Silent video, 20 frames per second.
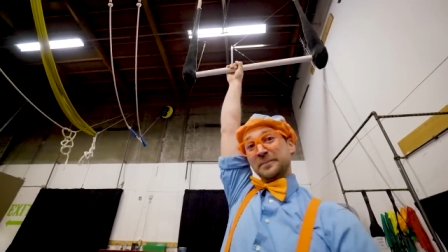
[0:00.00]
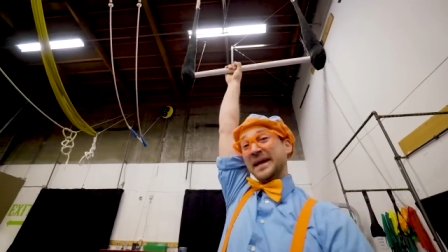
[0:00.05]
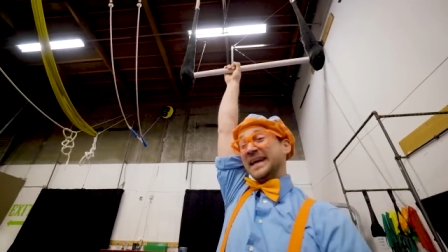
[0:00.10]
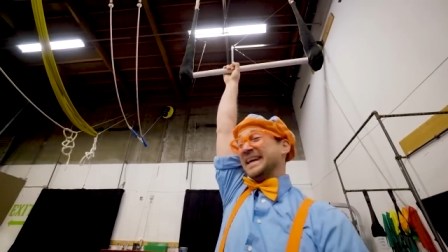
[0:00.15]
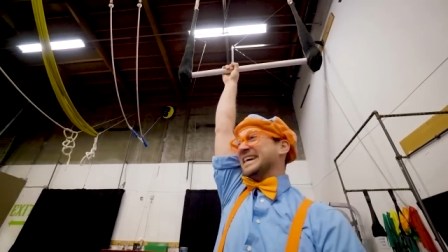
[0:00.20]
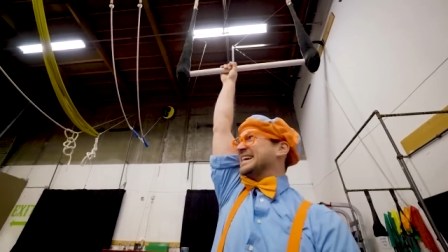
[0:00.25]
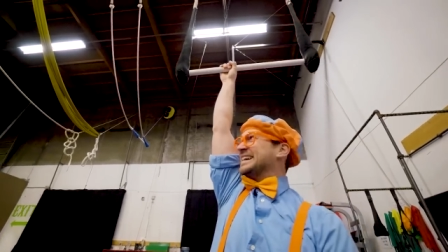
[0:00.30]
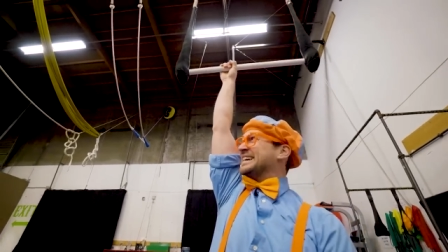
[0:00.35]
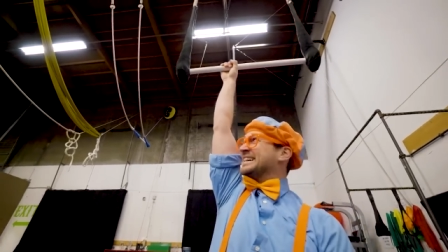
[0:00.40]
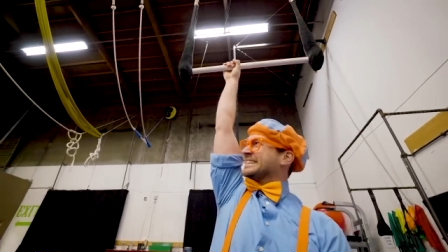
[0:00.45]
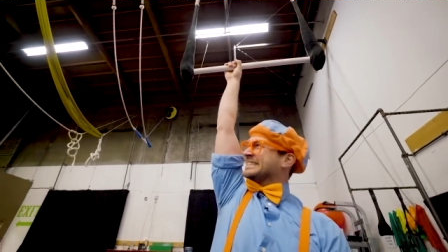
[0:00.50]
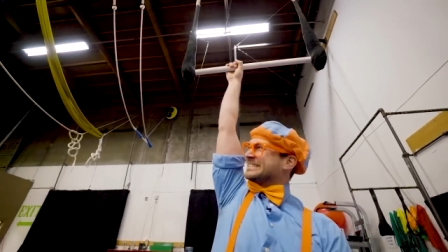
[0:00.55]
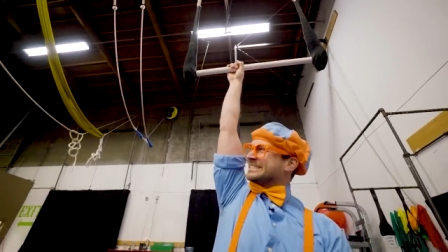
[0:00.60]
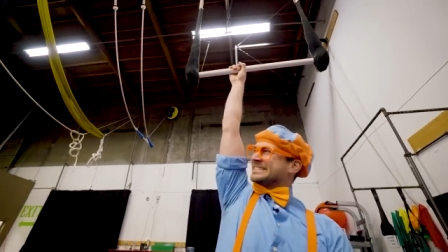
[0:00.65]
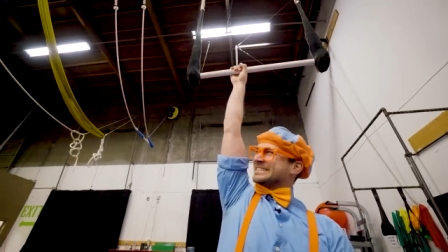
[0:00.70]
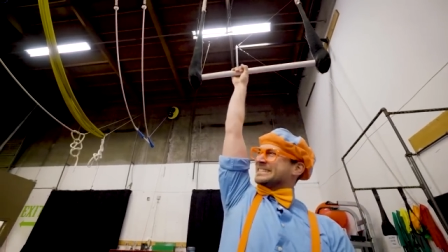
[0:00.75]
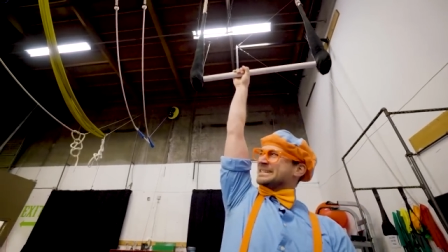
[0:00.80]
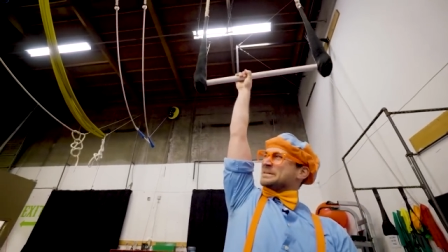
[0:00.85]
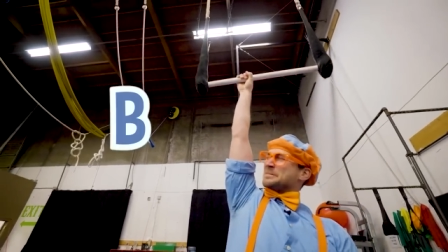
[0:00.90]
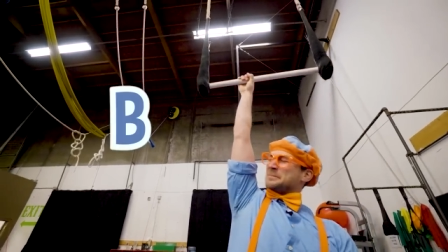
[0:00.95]
me?
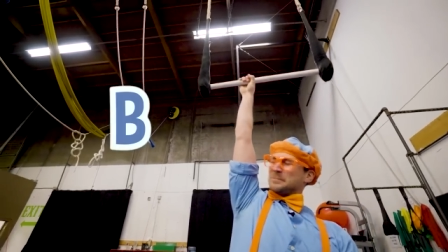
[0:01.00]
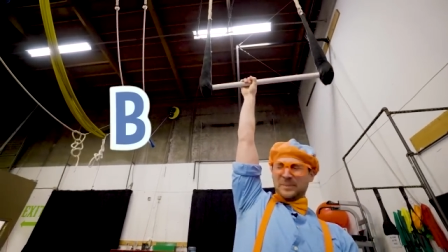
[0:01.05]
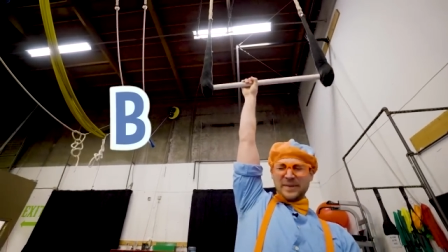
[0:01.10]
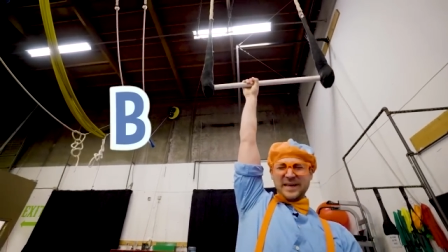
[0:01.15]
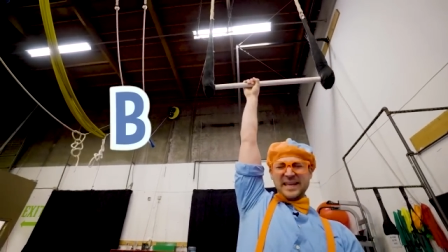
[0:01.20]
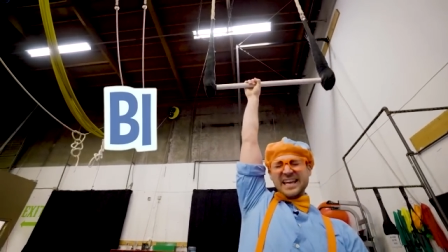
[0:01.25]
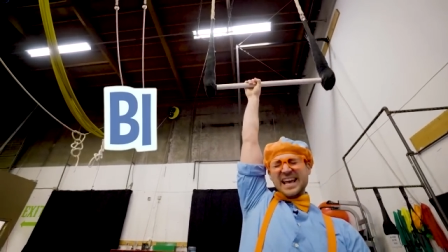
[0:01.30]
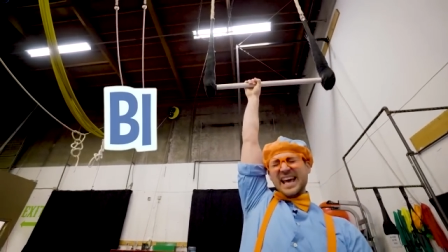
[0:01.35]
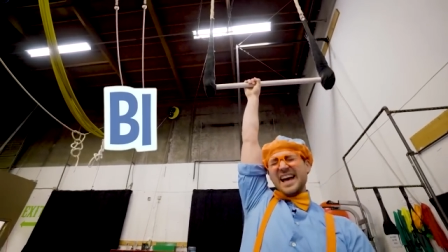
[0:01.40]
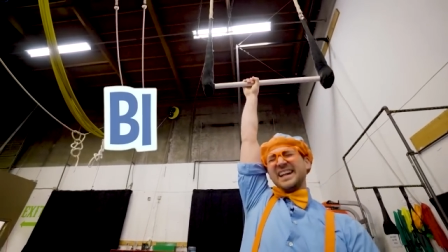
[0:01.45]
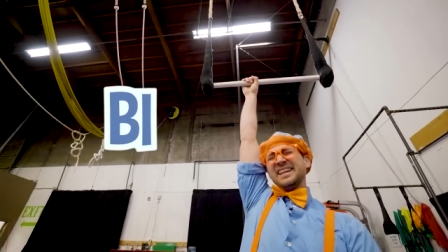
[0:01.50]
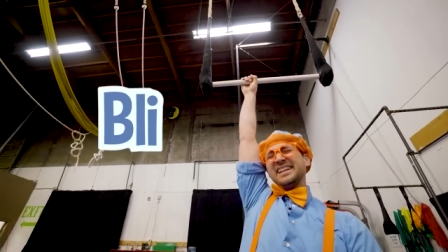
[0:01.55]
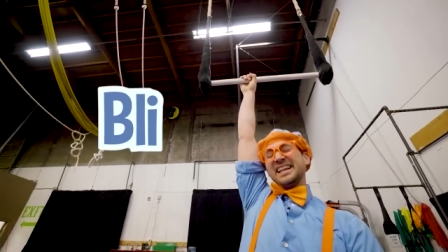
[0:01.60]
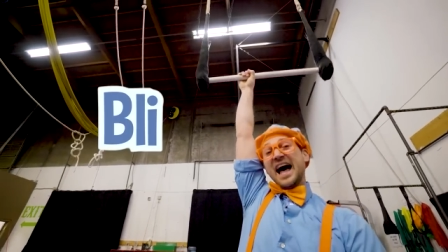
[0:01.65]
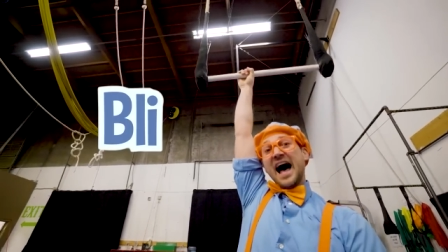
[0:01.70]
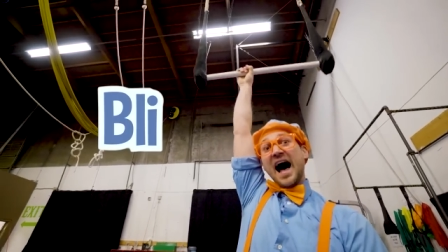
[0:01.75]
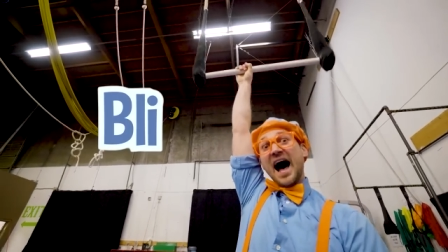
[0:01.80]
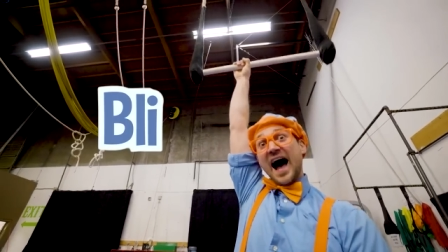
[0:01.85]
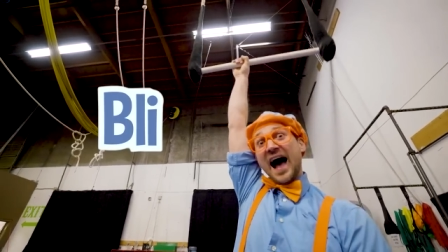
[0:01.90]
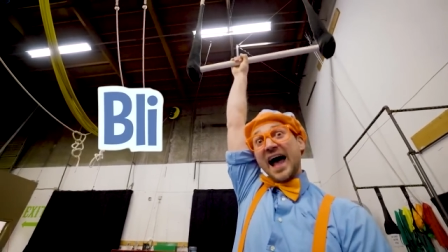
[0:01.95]

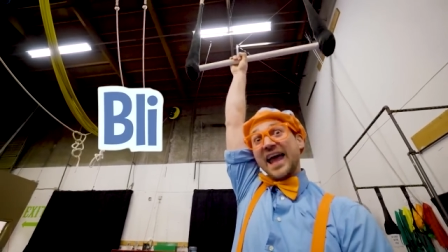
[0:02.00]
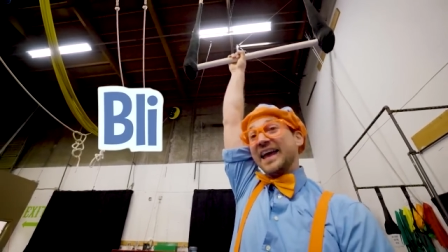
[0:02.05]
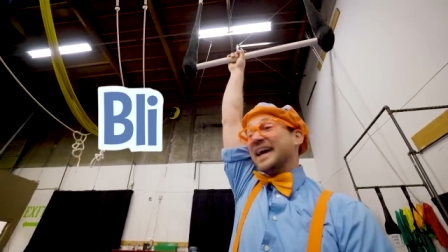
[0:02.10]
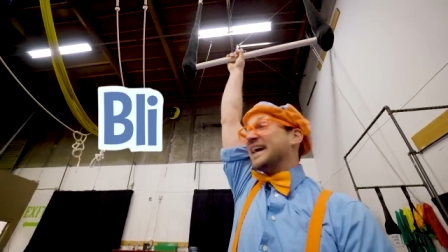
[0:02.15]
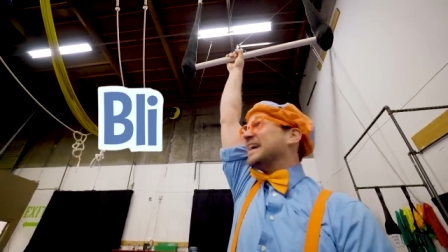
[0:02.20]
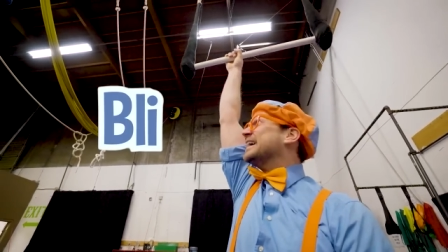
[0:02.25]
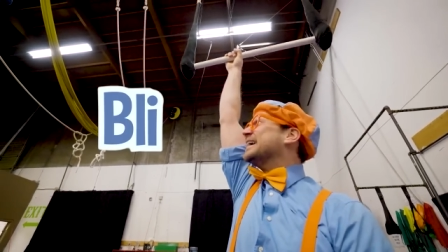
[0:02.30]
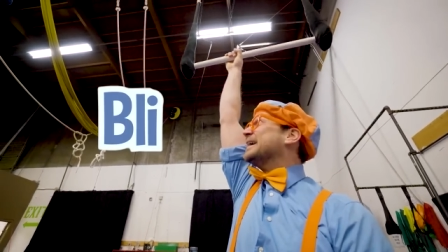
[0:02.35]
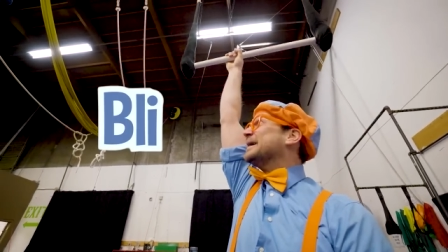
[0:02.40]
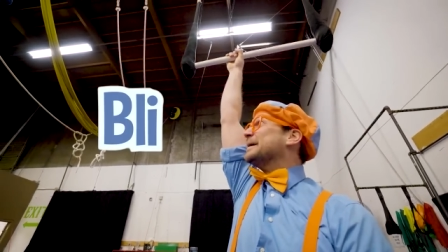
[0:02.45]
B-L-I-P-P-I,